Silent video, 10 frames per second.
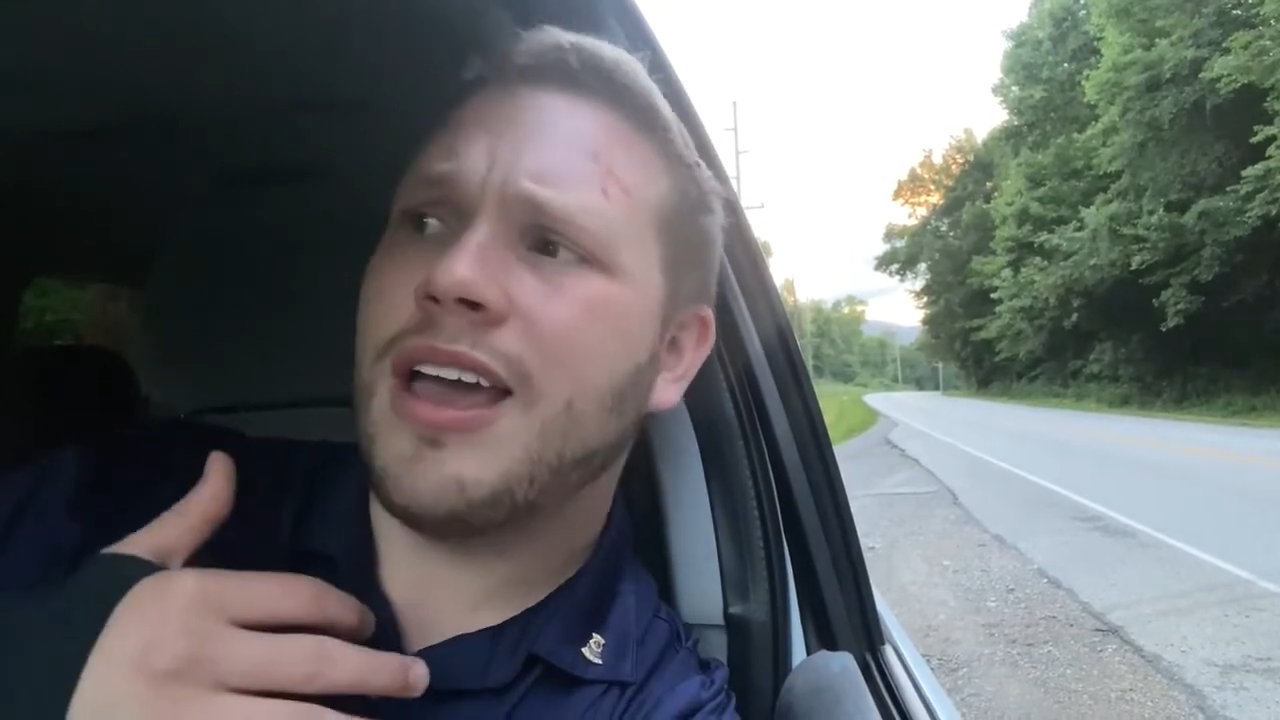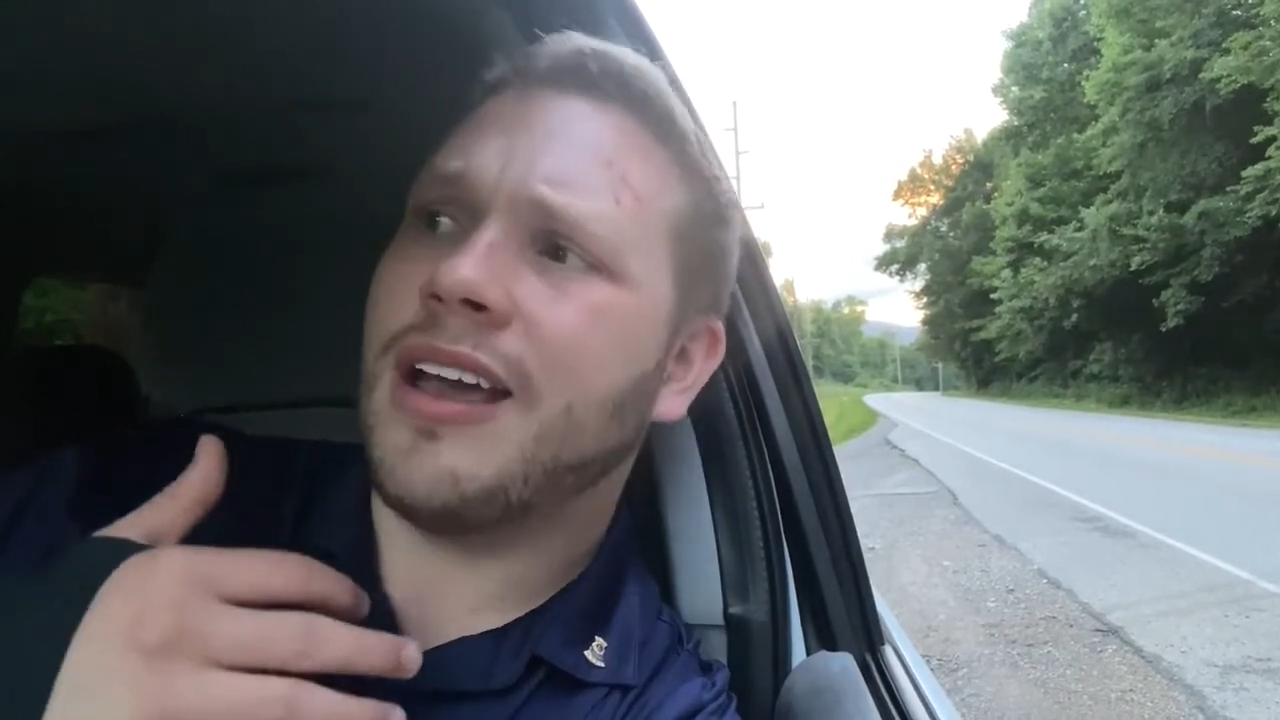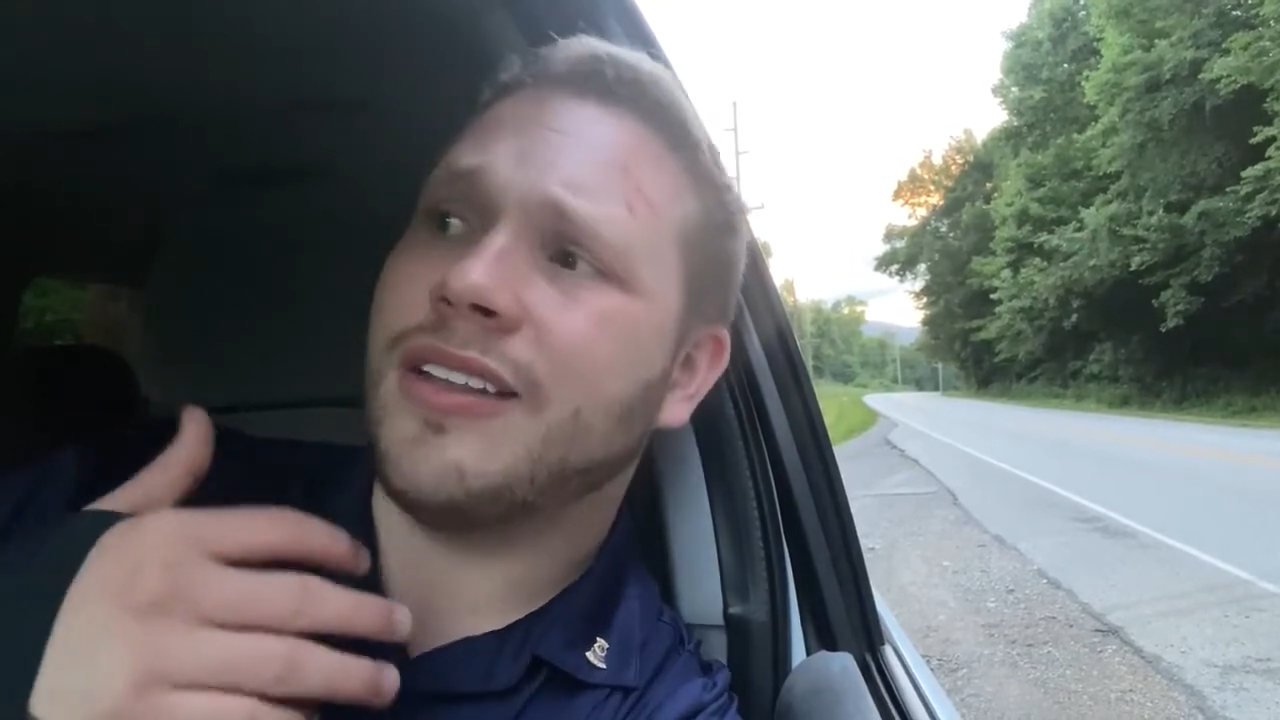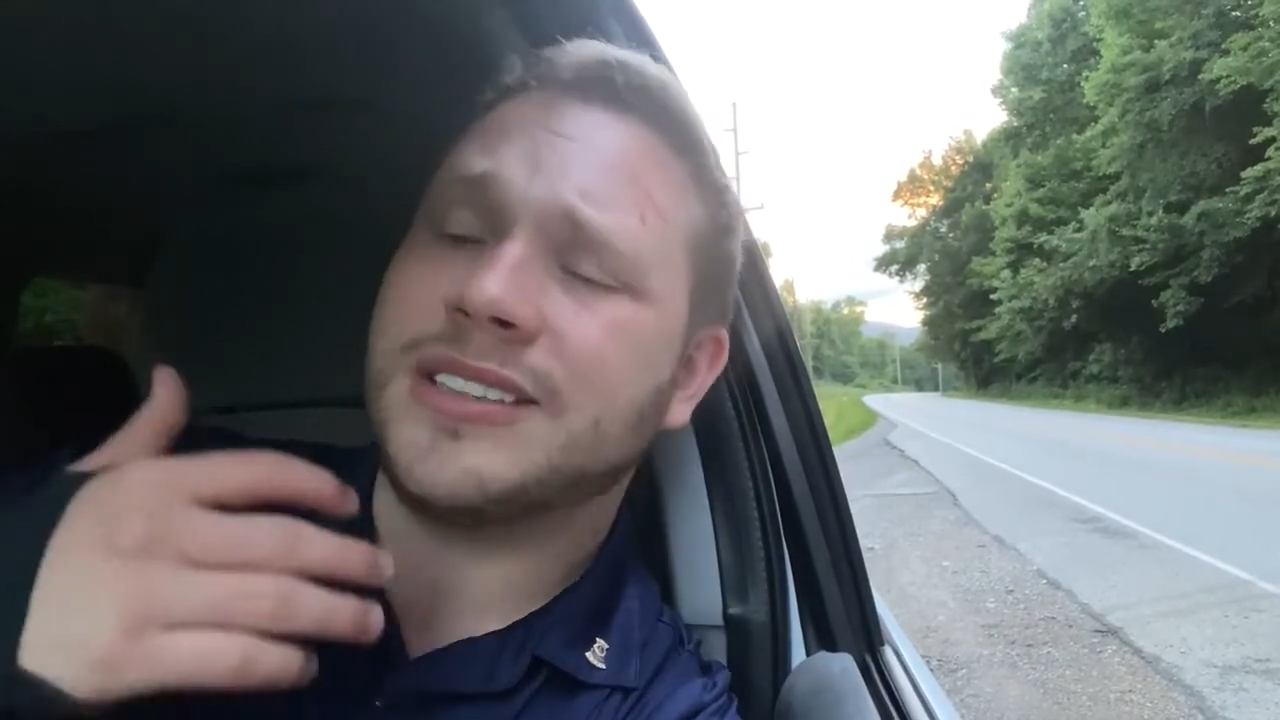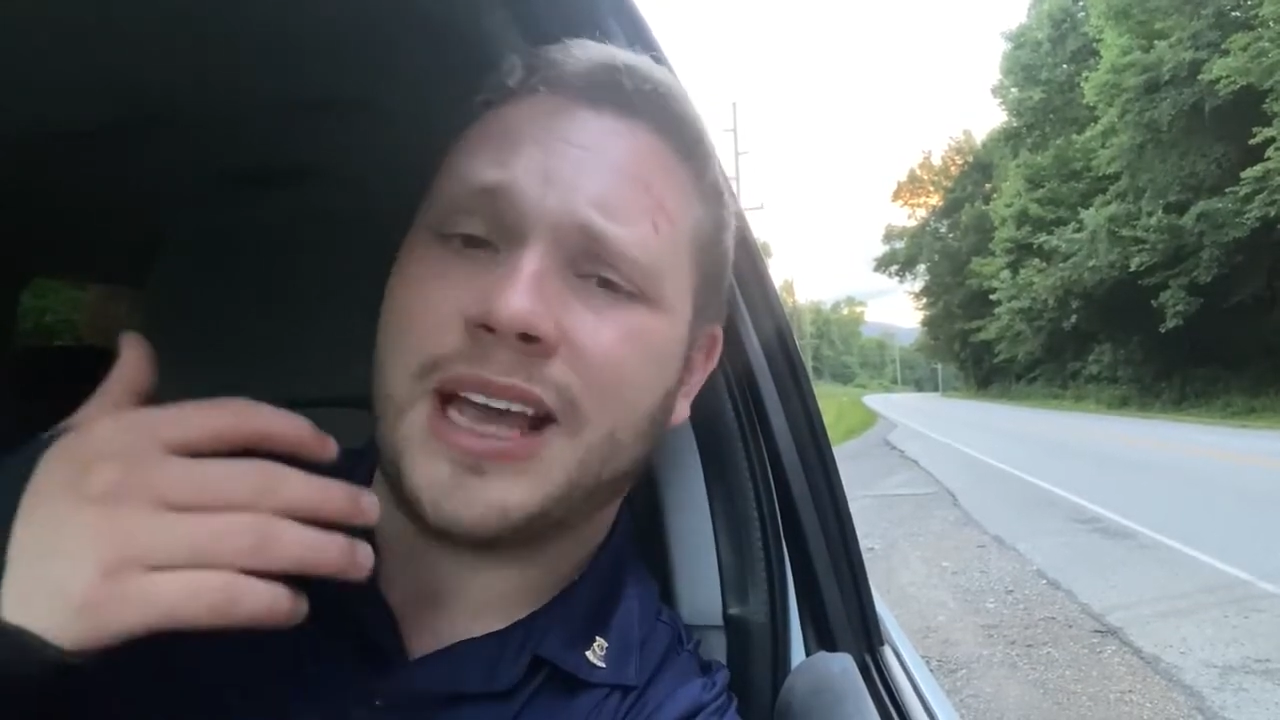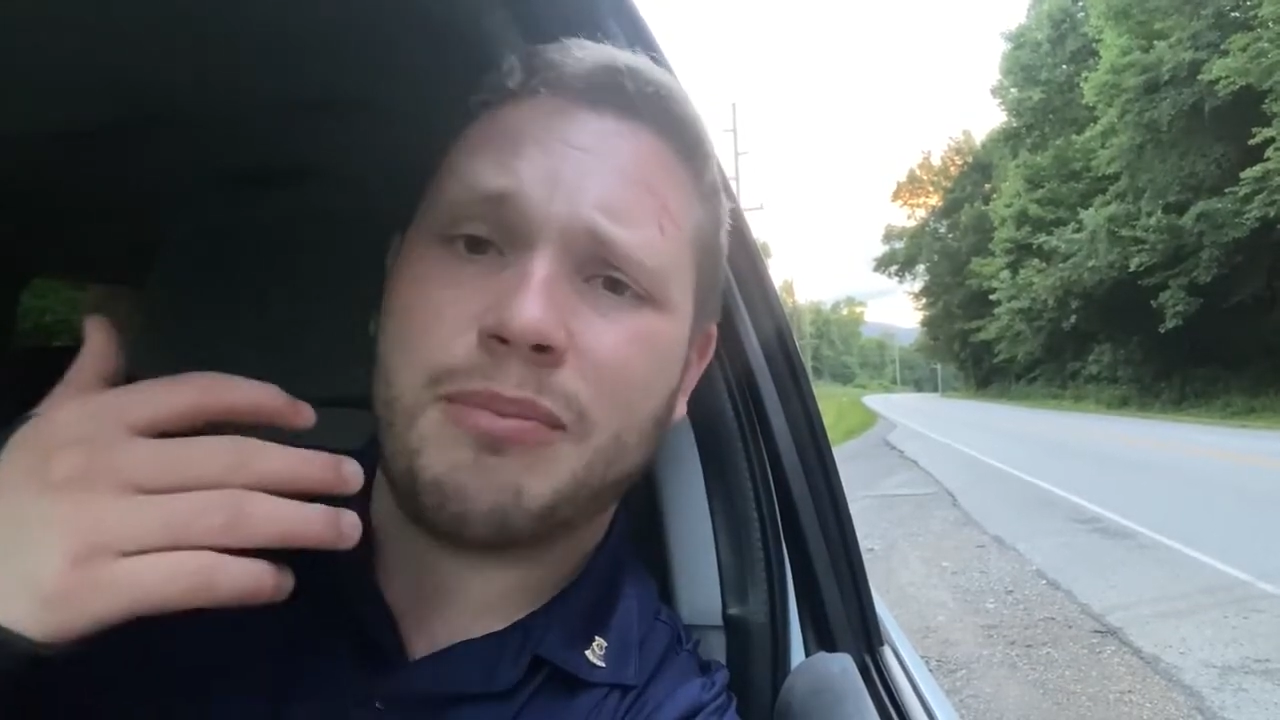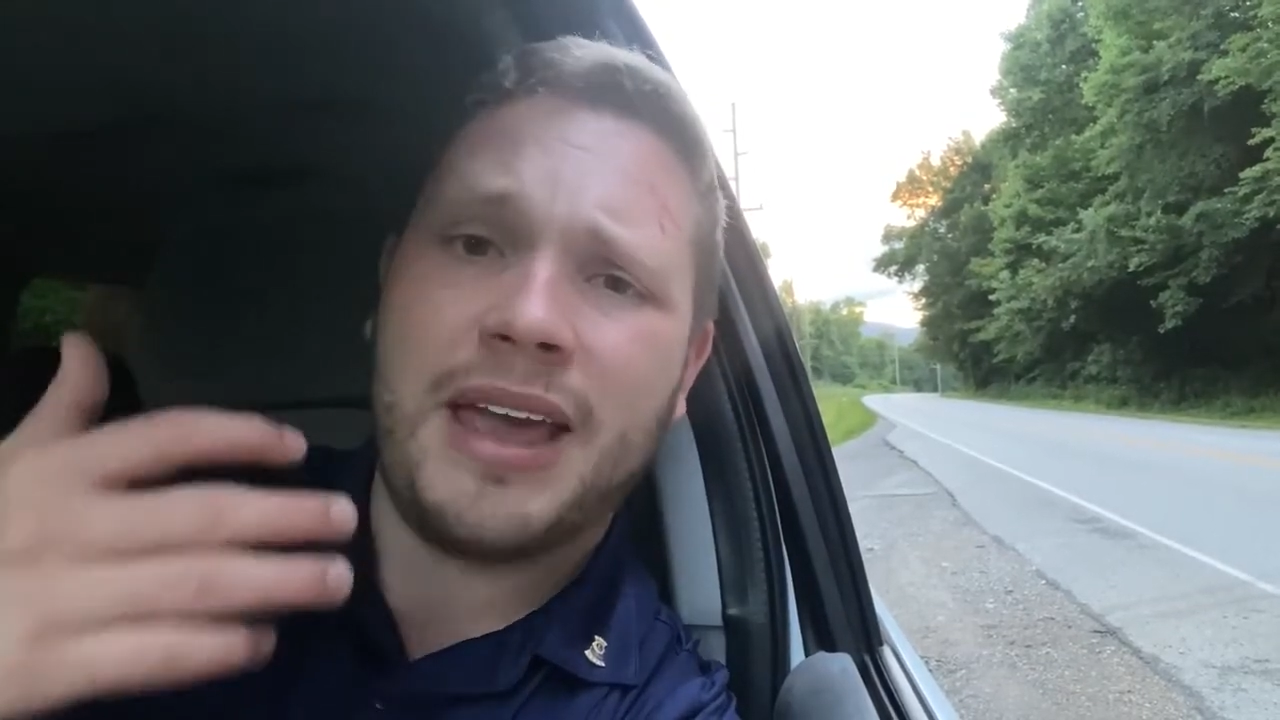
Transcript: in the same